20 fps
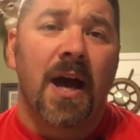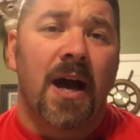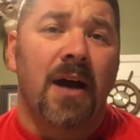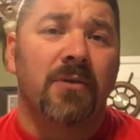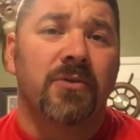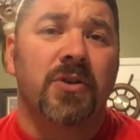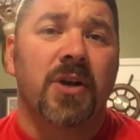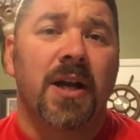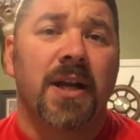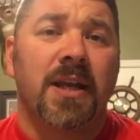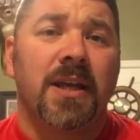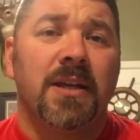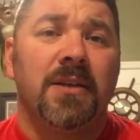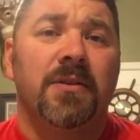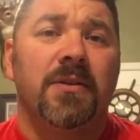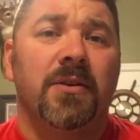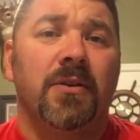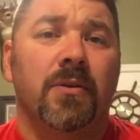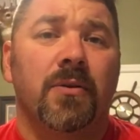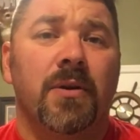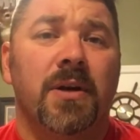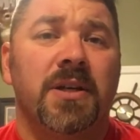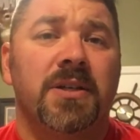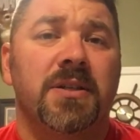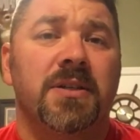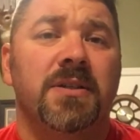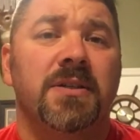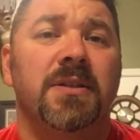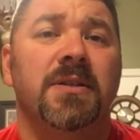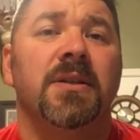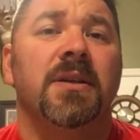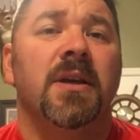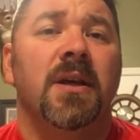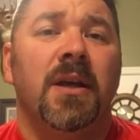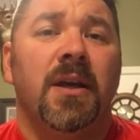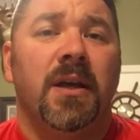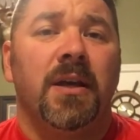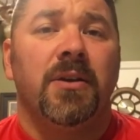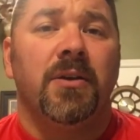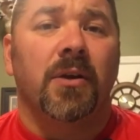I'll try to get to your questions
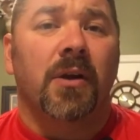and